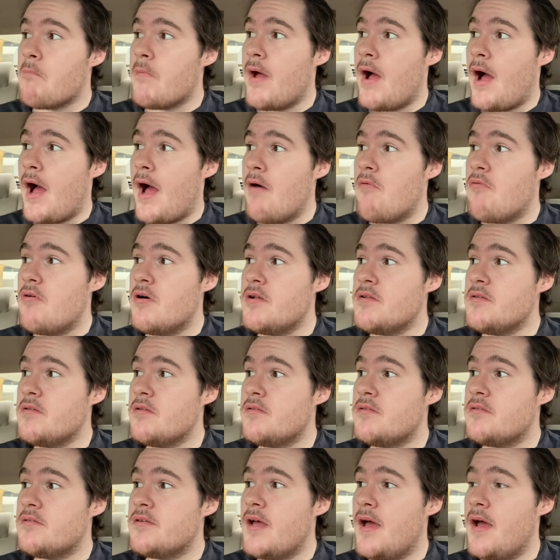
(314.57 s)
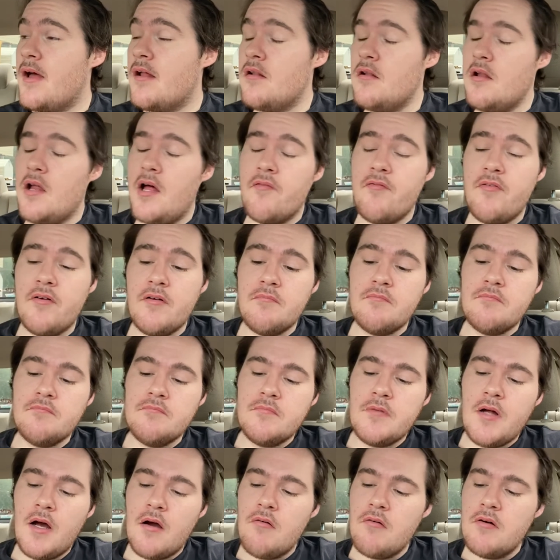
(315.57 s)
I wouldn't say I love it.
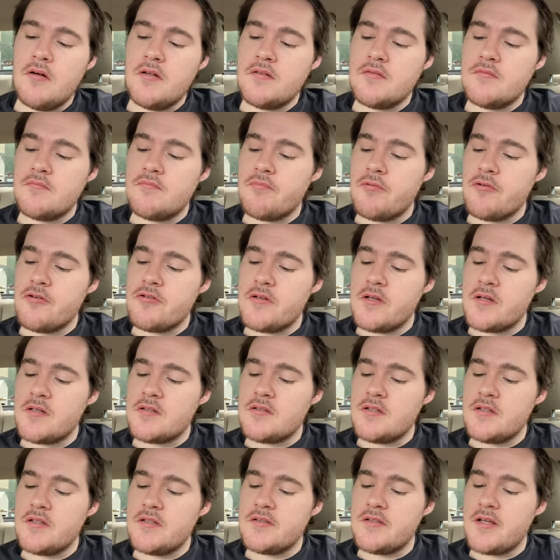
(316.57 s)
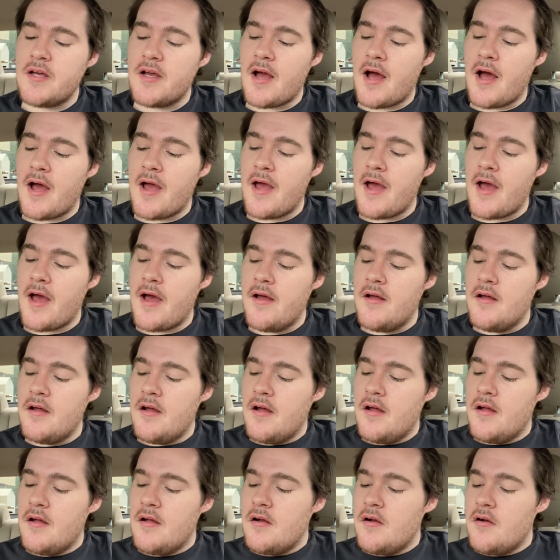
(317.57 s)
I wouldn't particularly say I
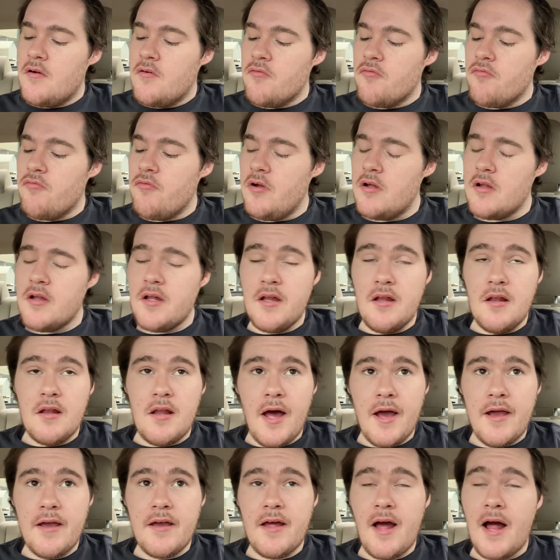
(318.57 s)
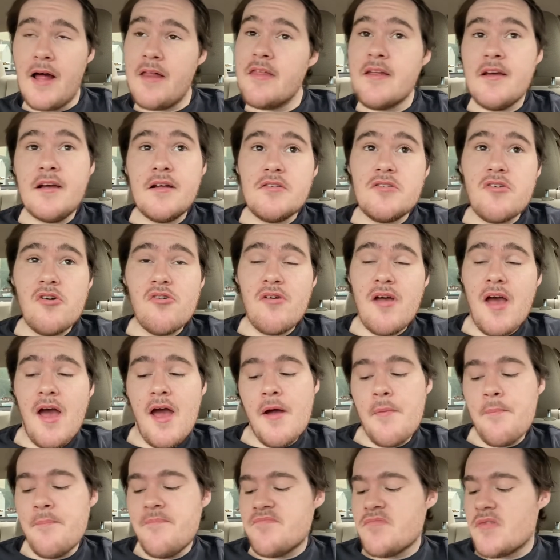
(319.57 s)
really like it. I think it's
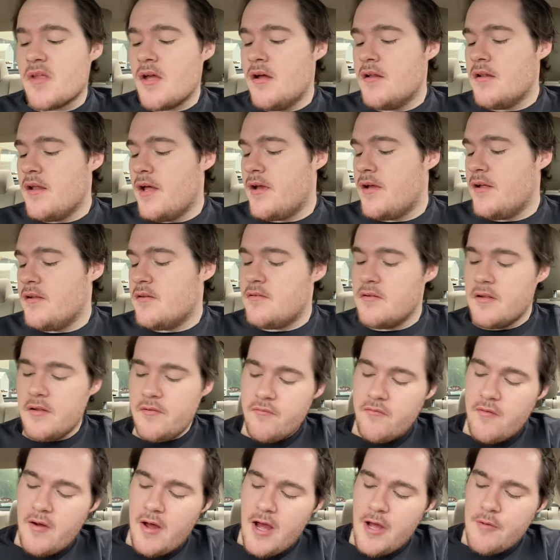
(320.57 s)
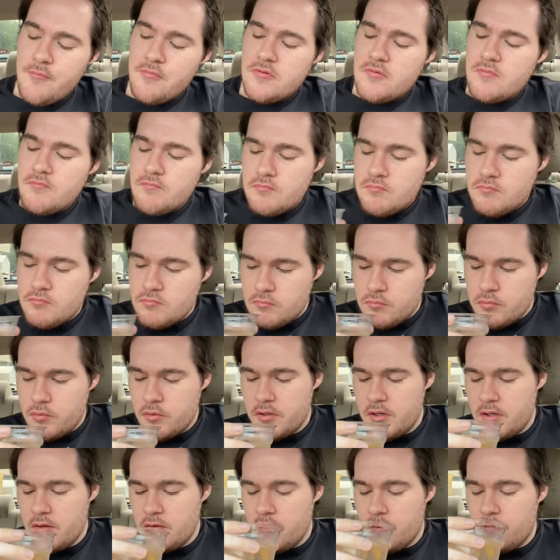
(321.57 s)
okay. Like it, it vibes
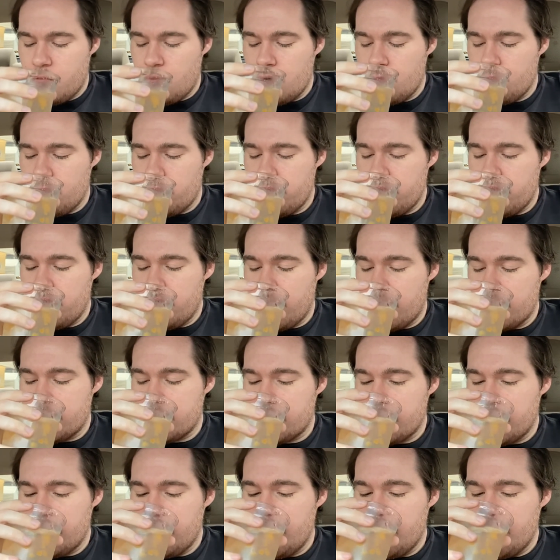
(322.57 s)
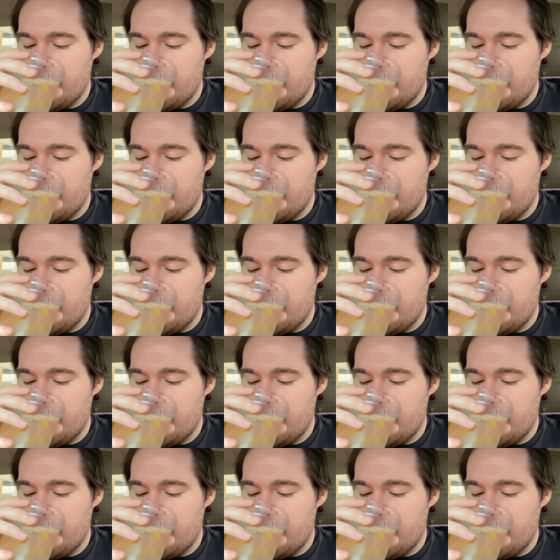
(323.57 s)
pretty pretty nicely.